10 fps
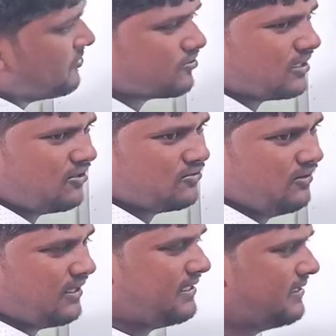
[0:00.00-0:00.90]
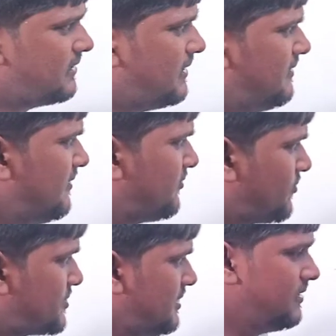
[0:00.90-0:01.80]
So now here in this
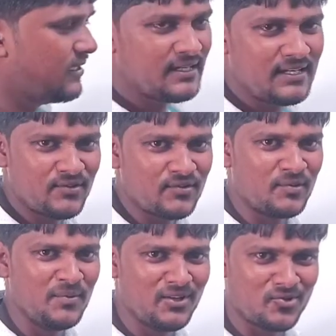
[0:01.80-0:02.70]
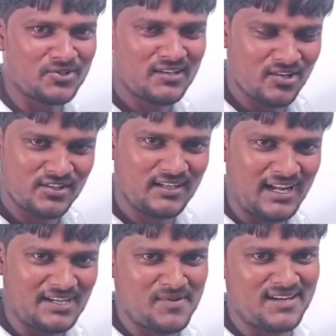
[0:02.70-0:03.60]
question, it is a similar question, not the
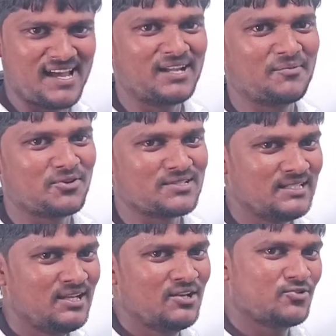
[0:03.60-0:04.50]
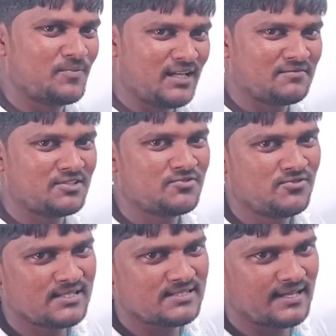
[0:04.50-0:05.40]
Latimer diagram question. So many of the
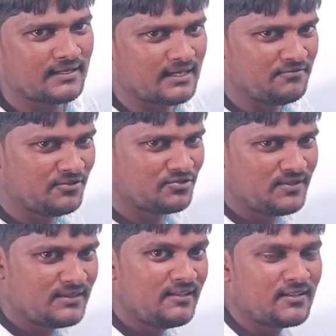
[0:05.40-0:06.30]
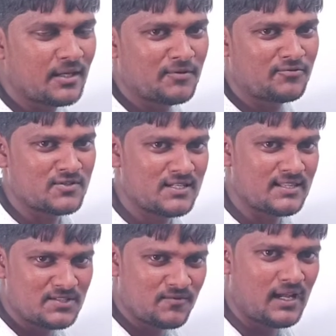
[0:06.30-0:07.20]
students, they are confused with this type of question.
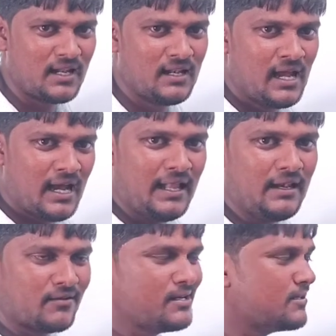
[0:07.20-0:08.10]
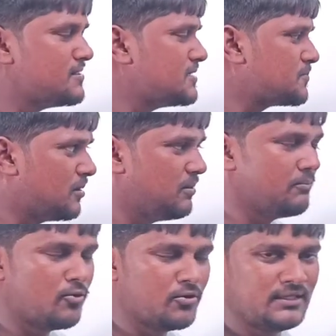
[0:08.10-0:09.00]
That's why I'll write these
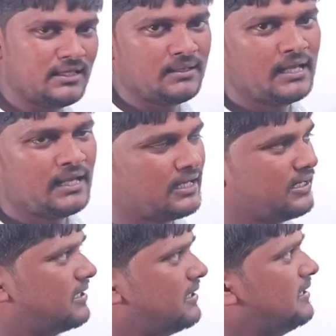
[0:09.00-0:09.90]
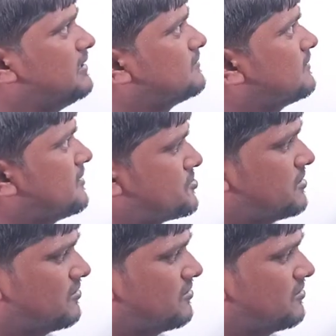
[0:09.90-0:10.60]
problem over the in this section.